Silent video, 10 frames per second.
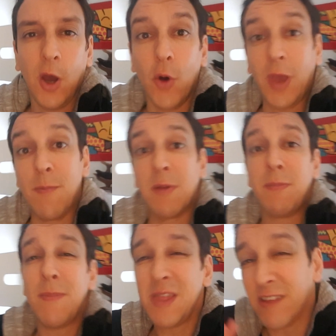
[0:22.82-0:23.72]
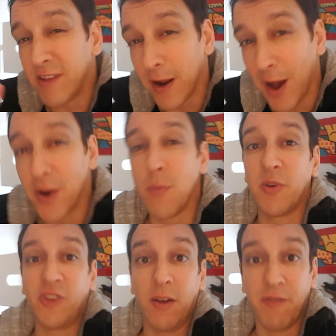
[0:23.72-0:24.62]
Okay, but maybe that's not one hundred
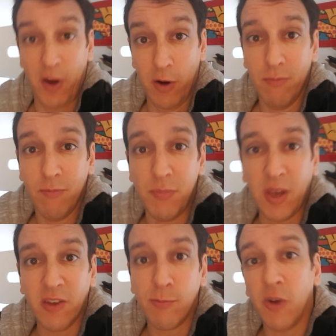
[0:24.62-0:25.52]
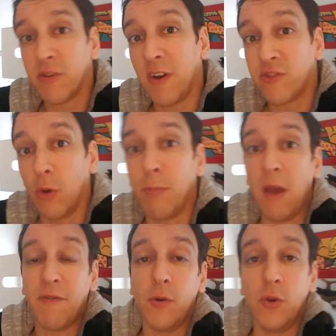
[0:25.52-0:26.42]
percent fair, because most of us don't
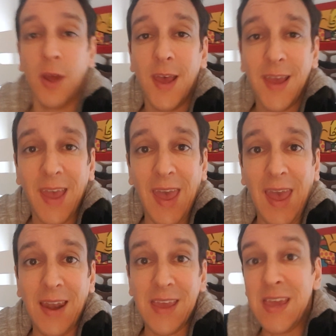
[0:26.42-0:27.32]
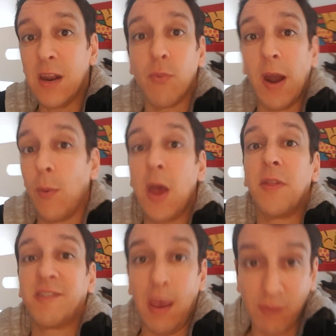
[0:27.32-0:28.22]
buy food and eat it right away
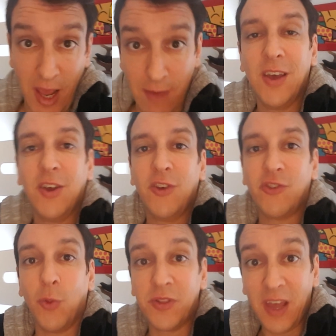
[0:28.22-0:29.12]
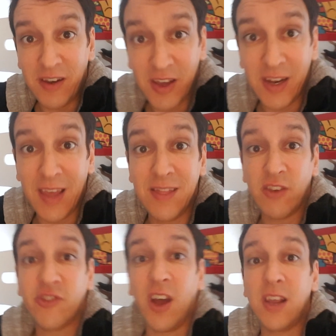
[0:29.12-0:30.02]
on the same day. So what they did in
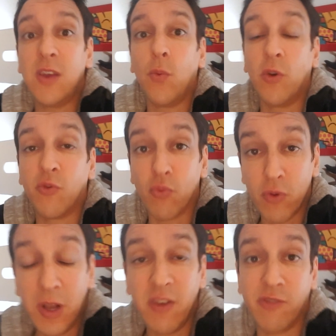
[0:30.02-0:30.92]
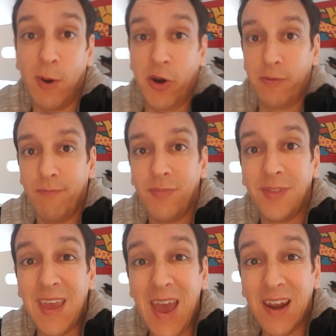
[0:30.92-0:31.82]
this study was really smart.
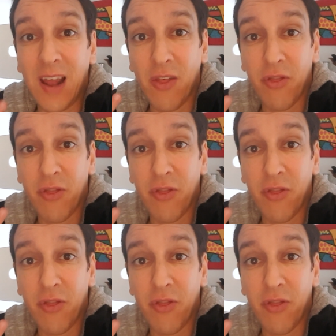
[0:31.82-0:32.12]
They added a